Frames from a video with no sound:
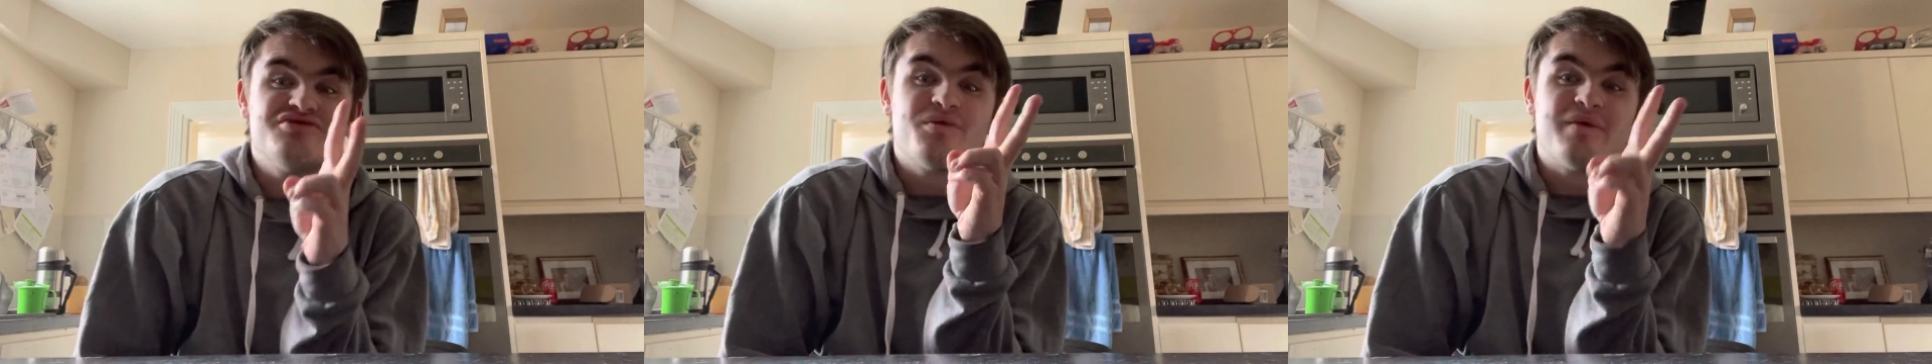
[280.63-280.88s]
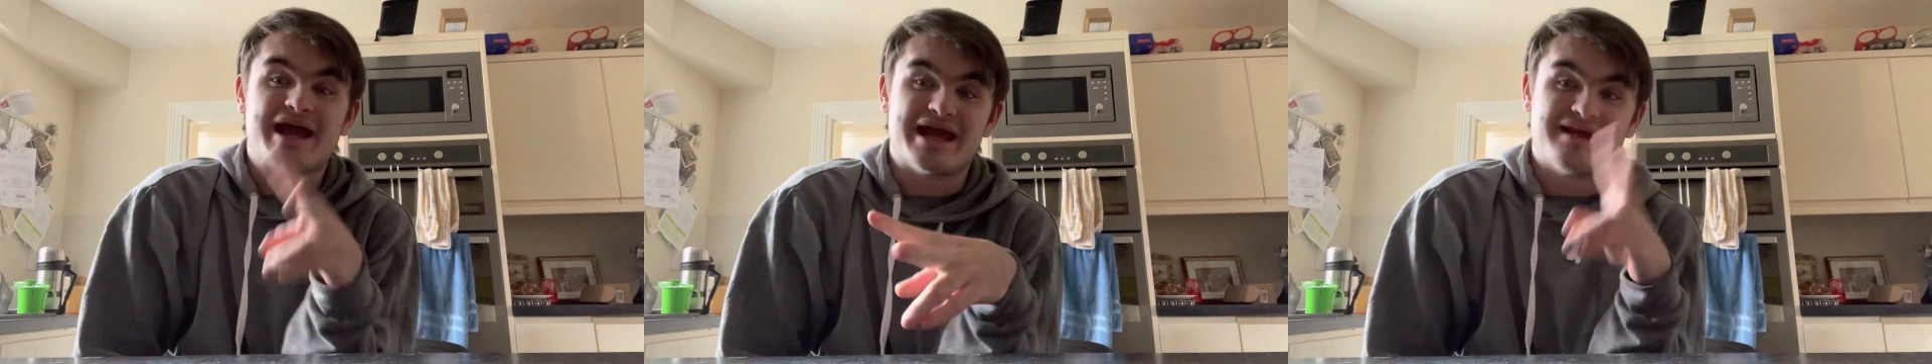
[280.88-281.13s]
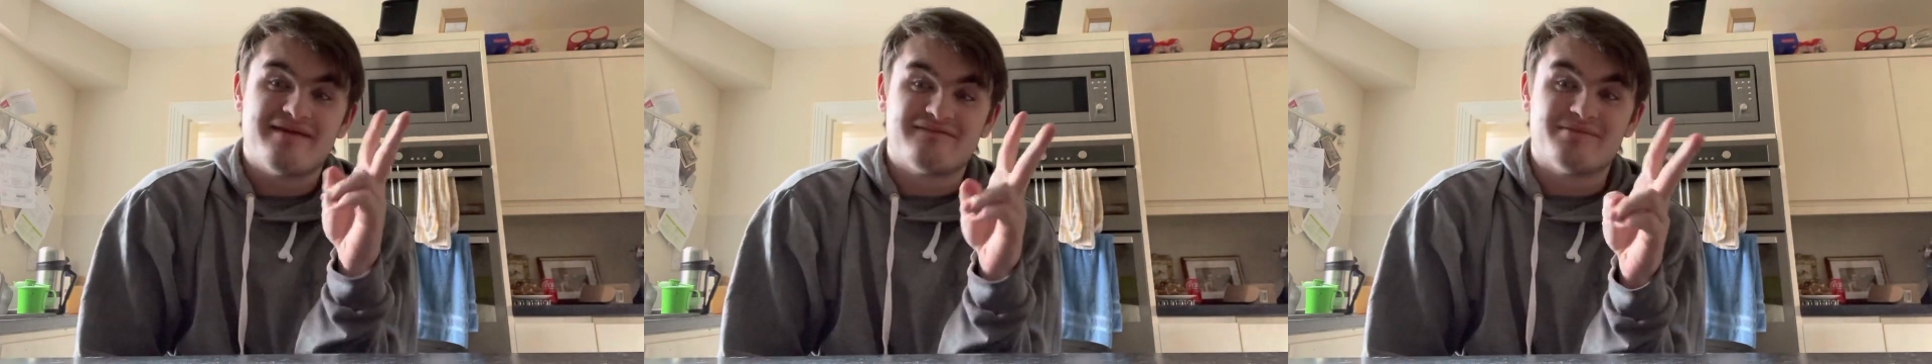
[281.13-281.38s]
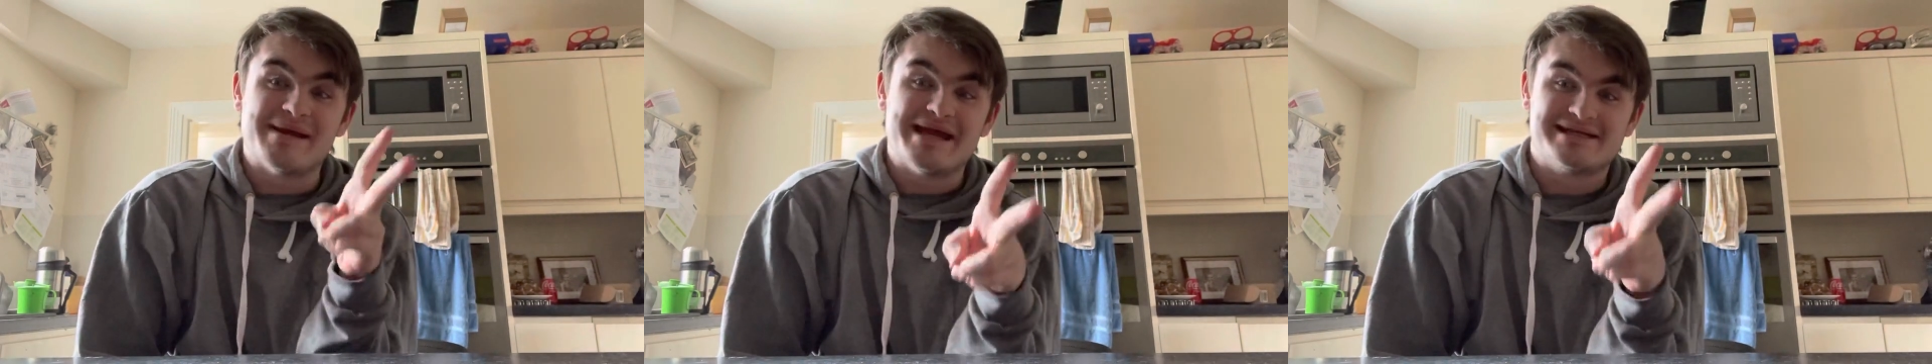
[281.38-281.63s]
away
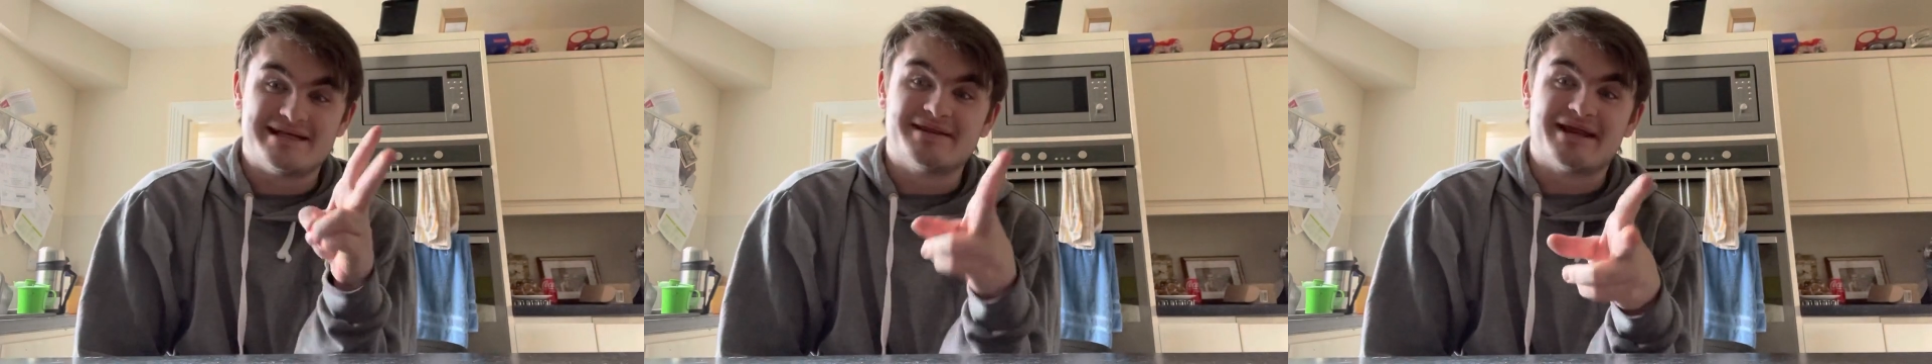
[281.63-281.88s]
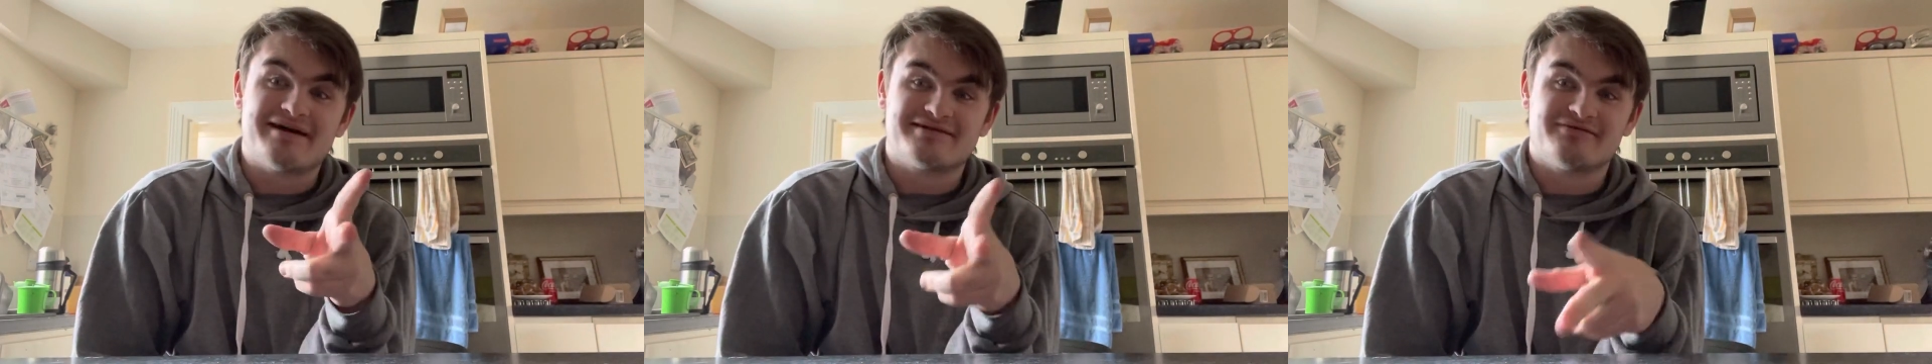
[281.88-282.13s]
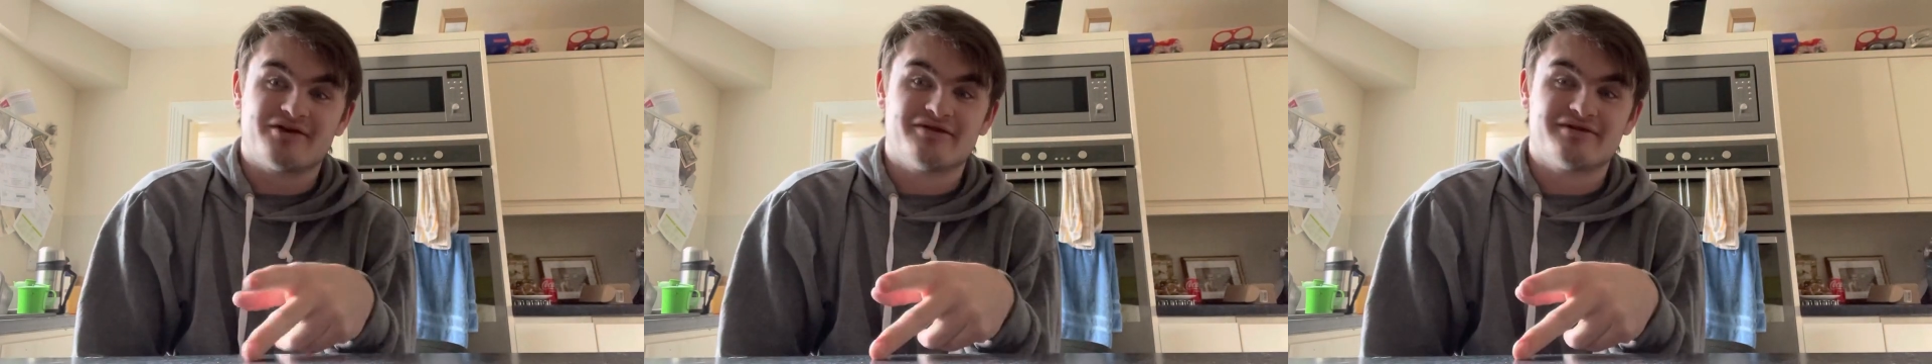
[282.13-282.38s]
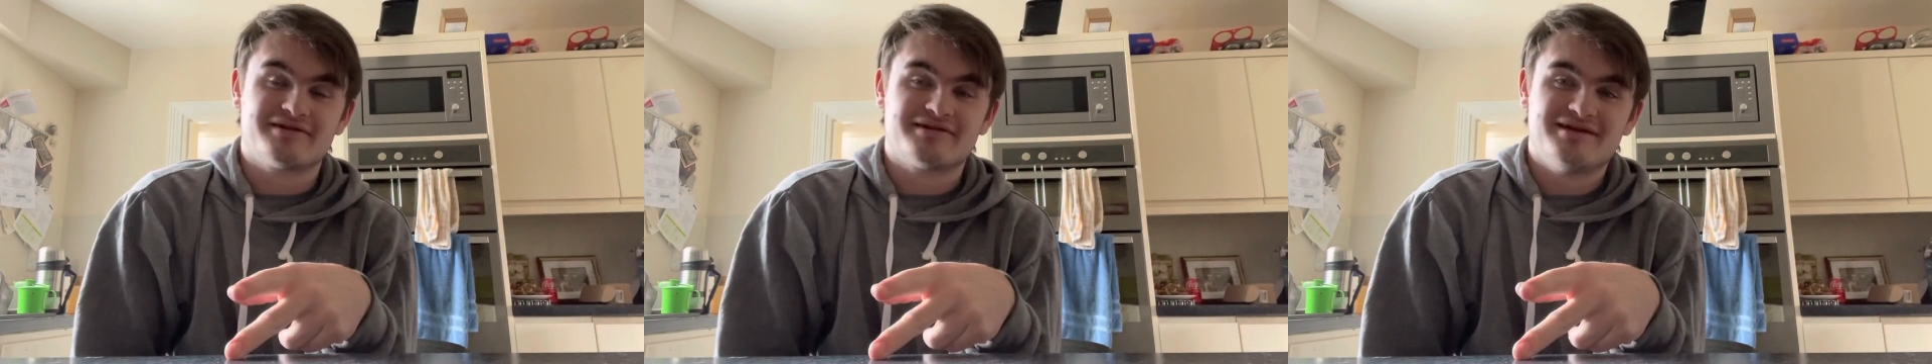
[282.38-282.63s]
from 18,000
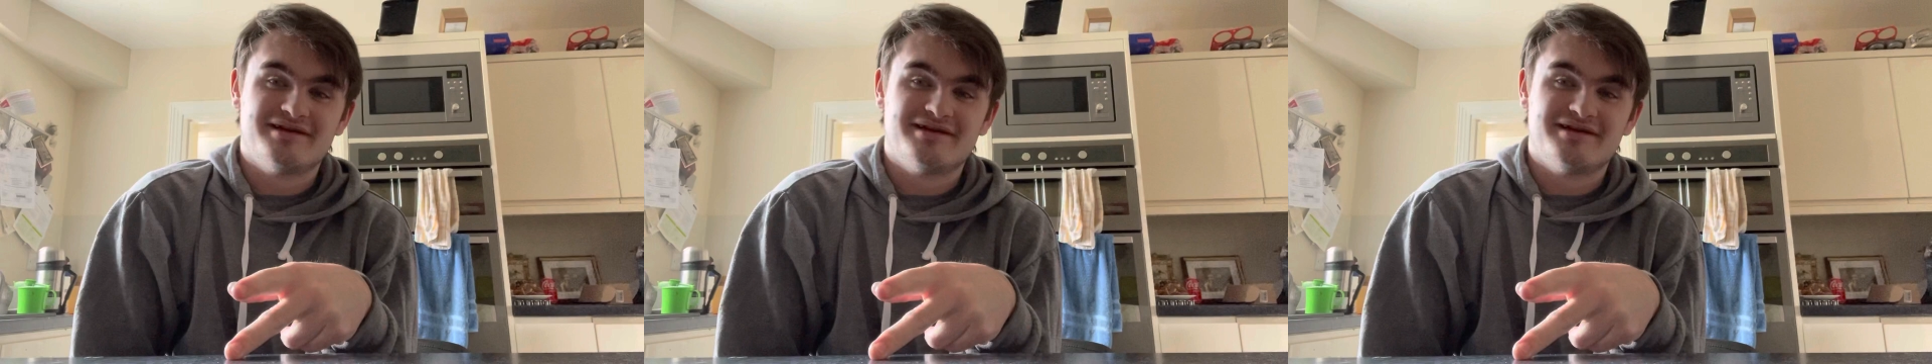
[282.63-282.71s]
followers.